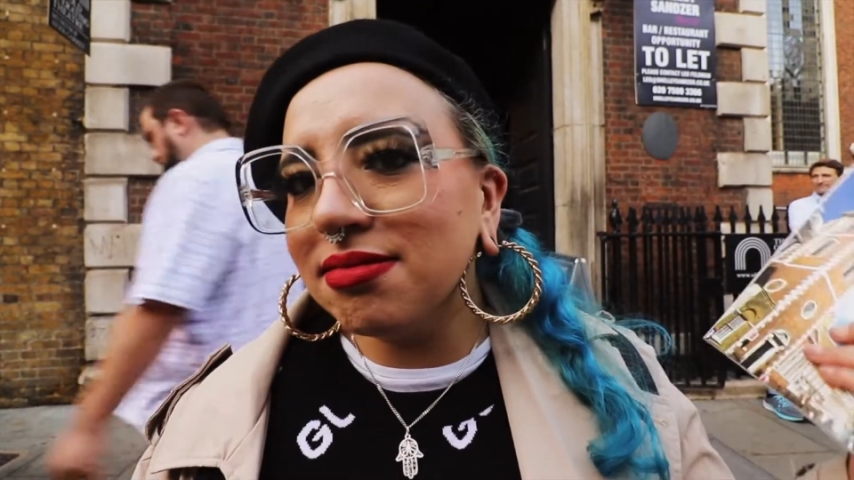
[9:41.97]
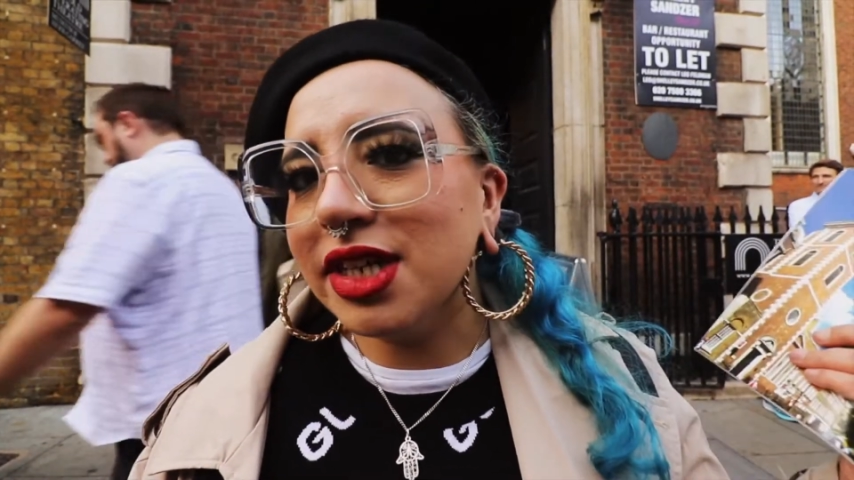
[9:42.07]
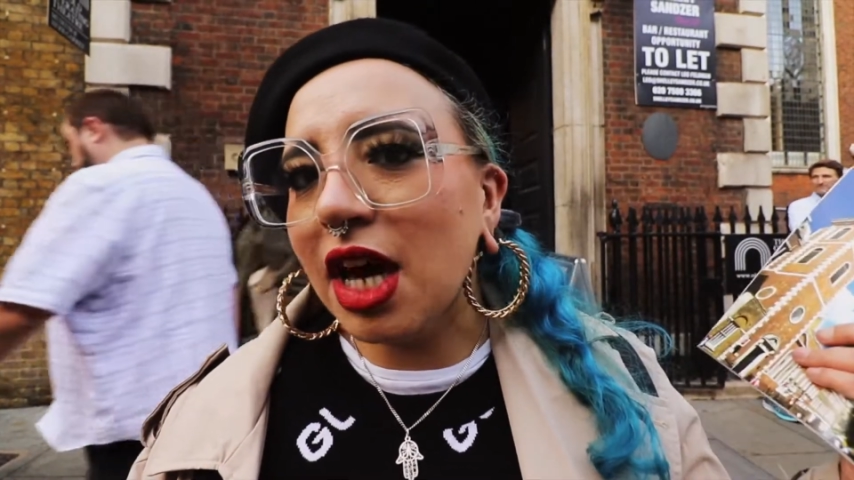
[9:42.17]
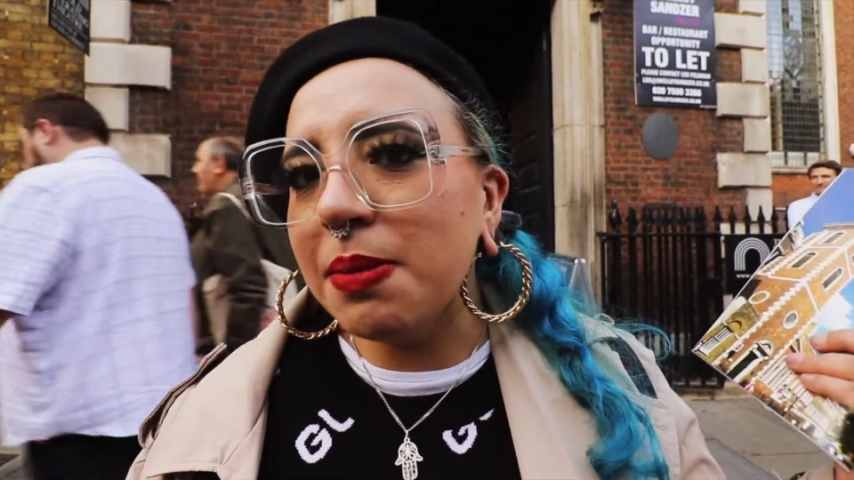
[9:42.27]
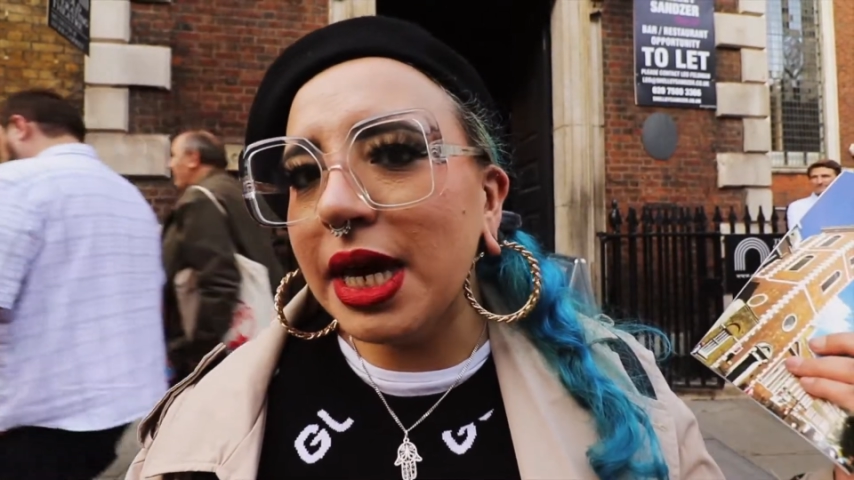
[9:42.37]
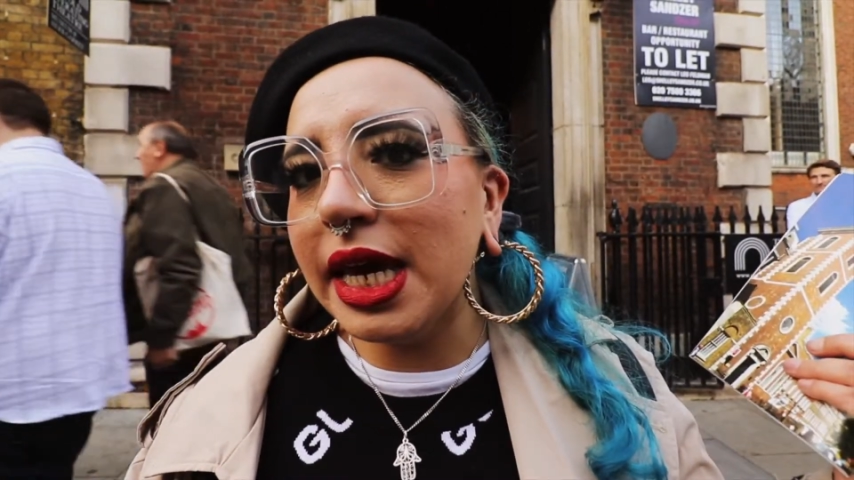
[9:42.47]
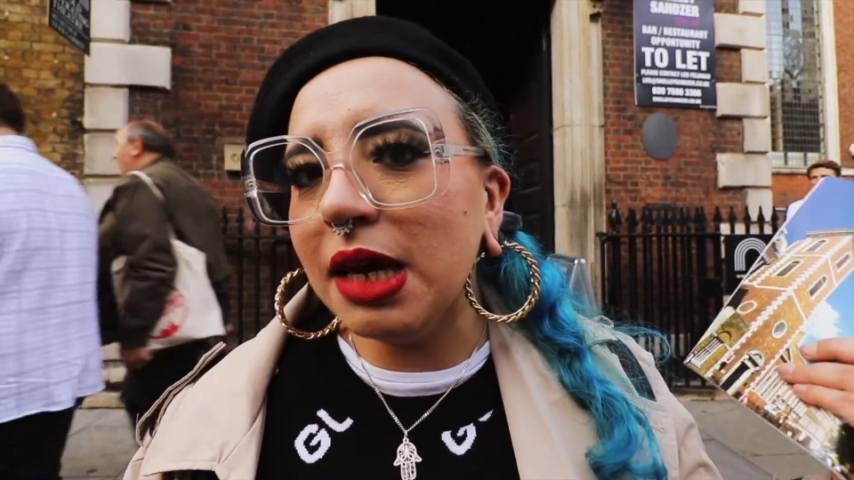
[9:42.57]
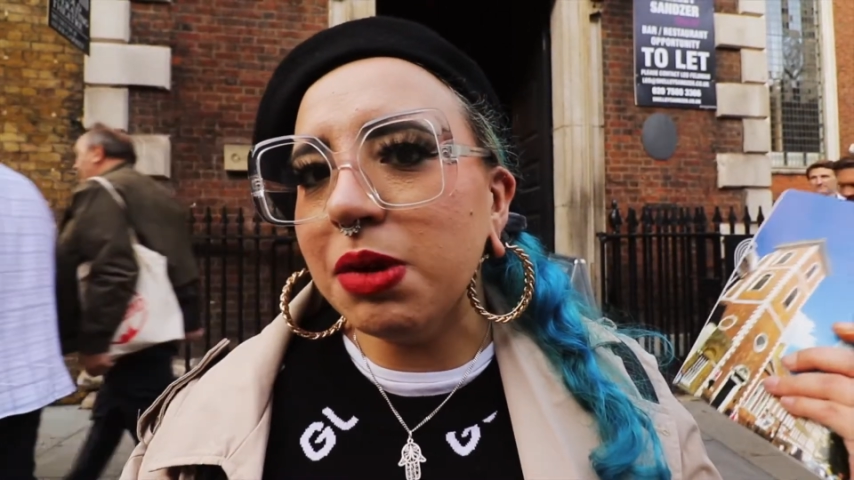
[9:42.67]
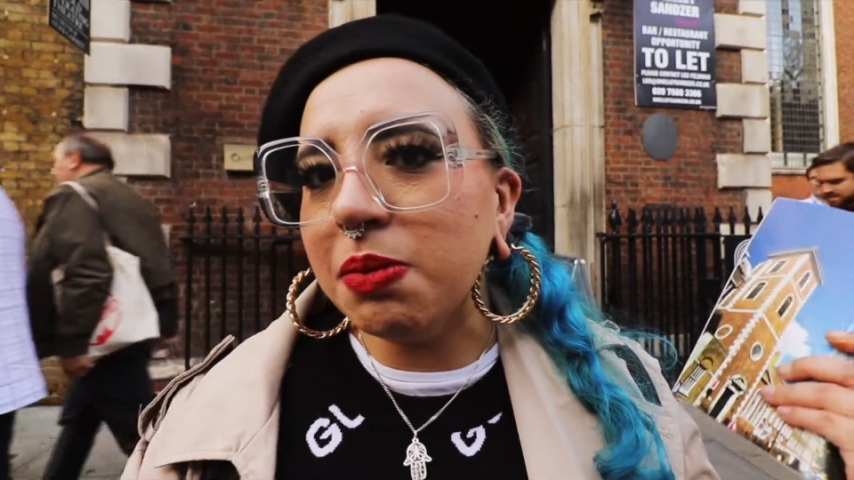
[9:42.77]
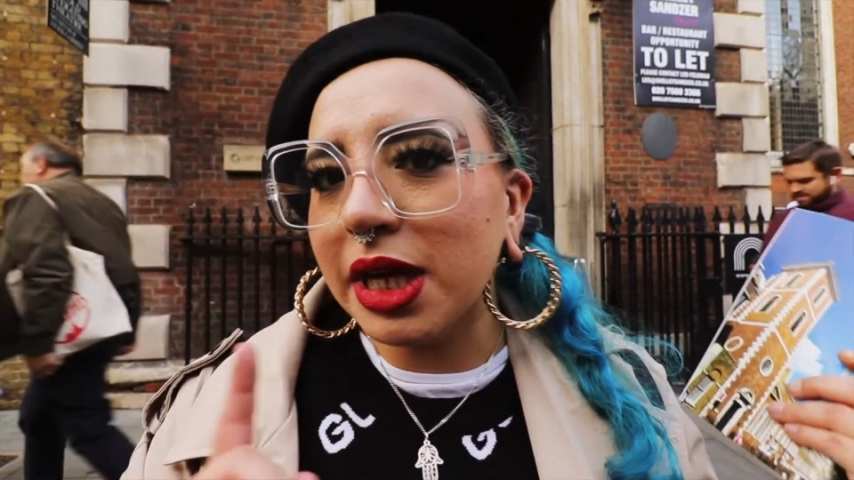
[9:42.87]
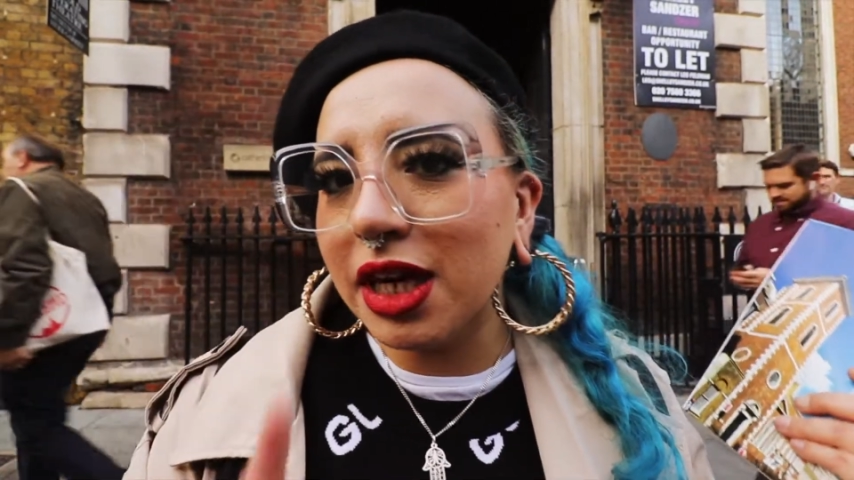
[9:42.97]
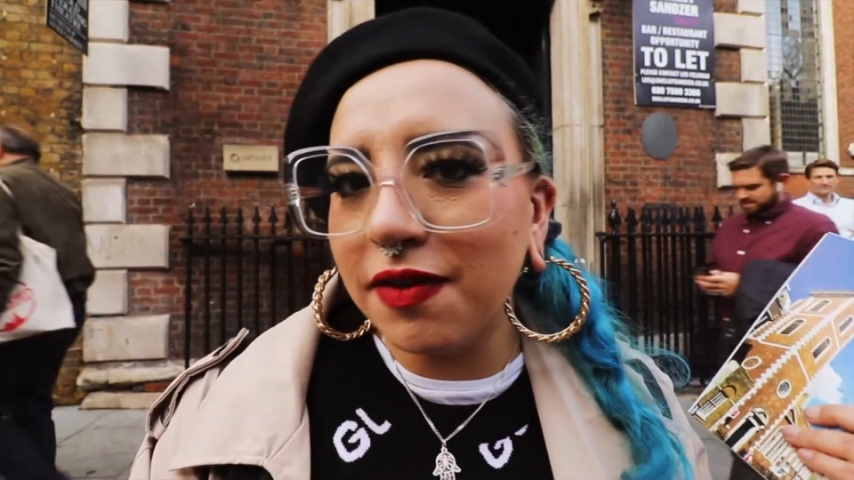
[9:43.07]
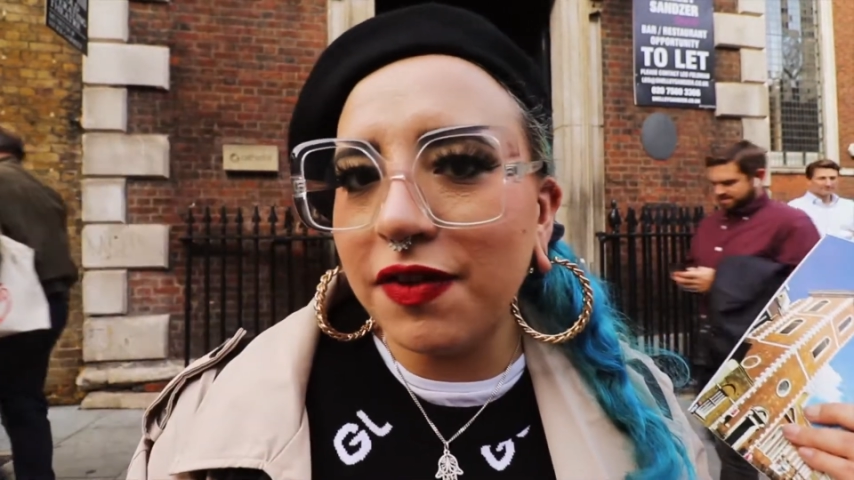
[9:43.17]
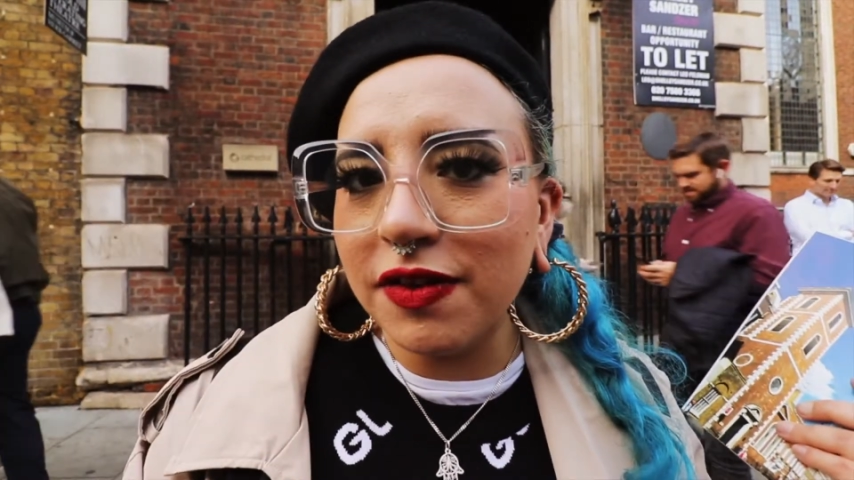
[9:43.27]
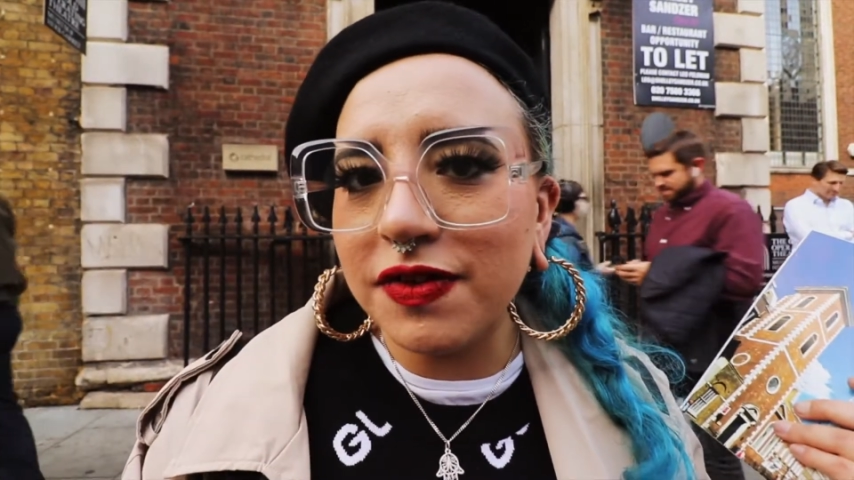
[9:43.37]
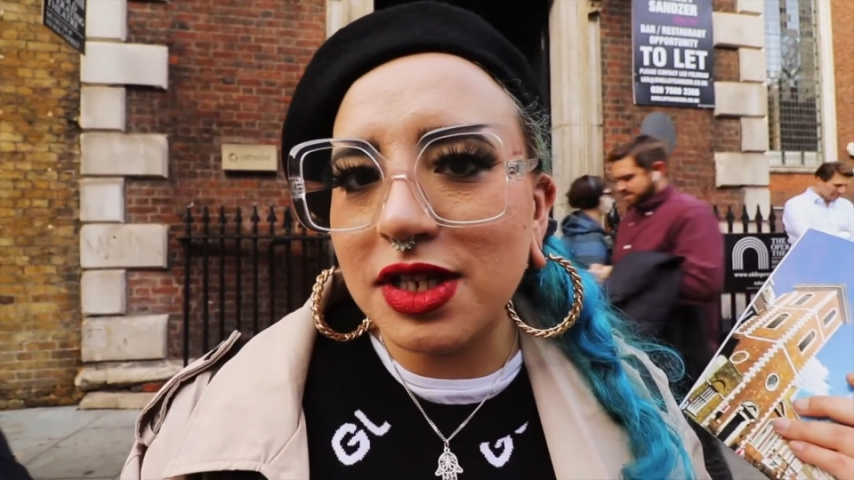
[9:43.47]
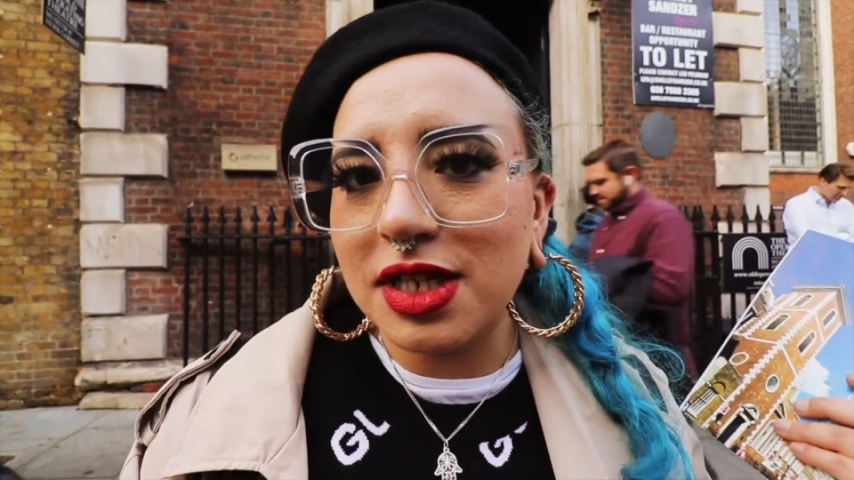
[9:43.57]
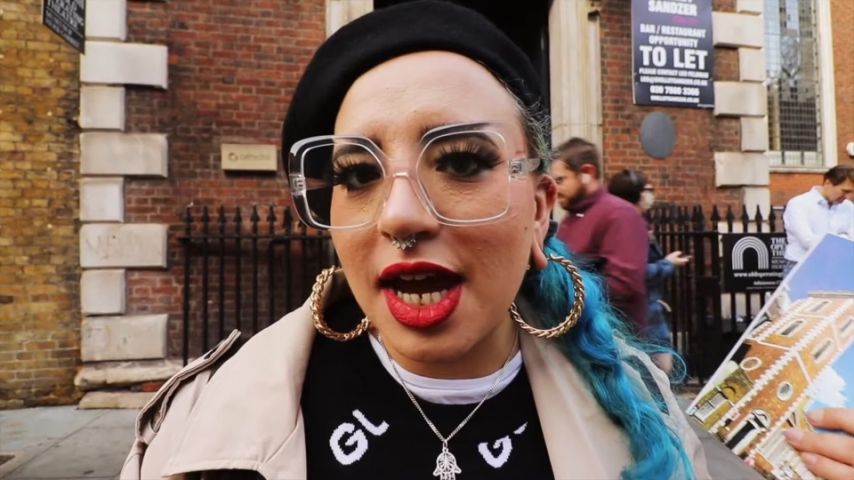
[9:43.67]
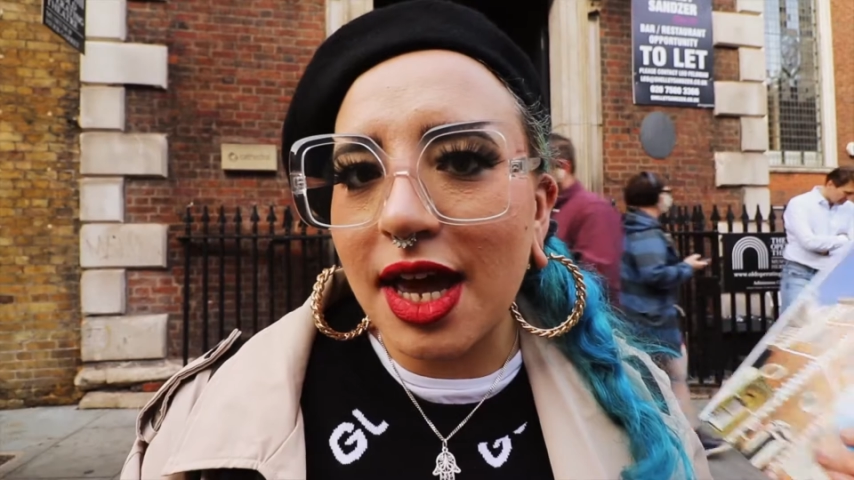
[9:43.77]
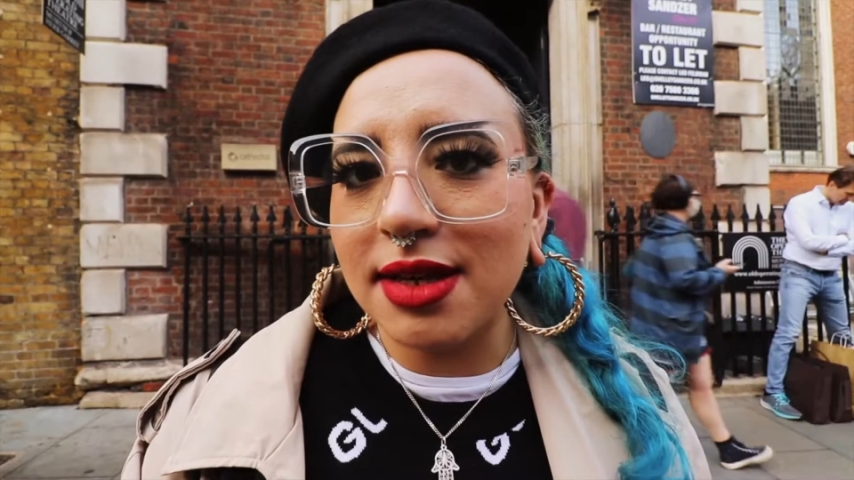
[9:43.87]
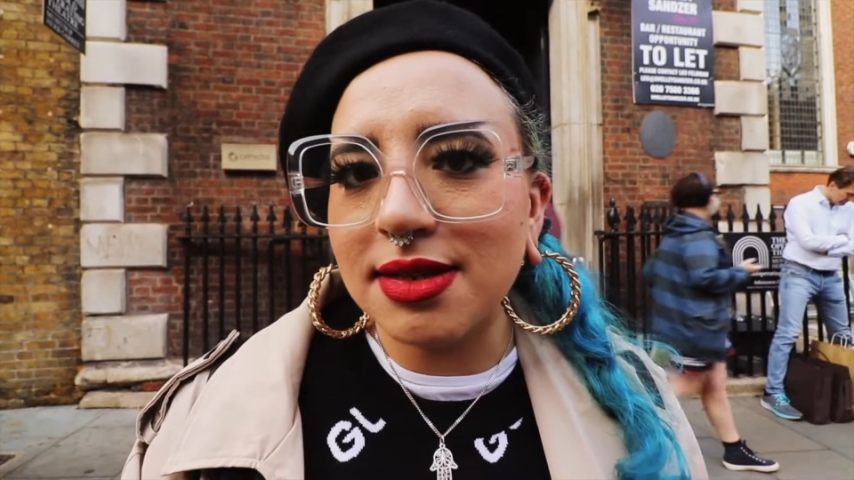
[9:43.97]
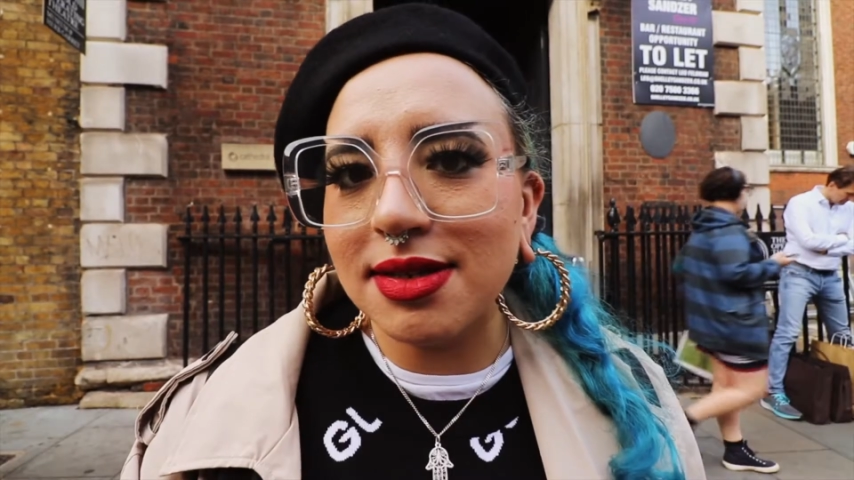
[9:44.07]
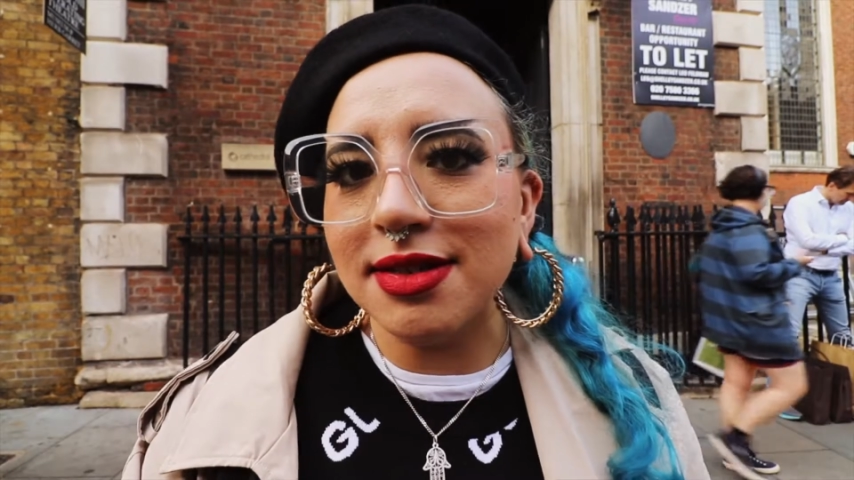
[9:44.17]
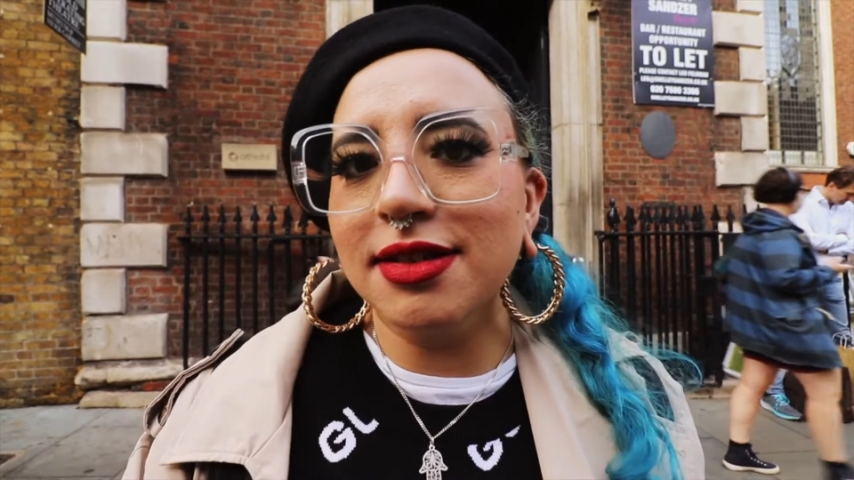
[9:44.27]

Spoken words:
come here, but be careful of the stairs,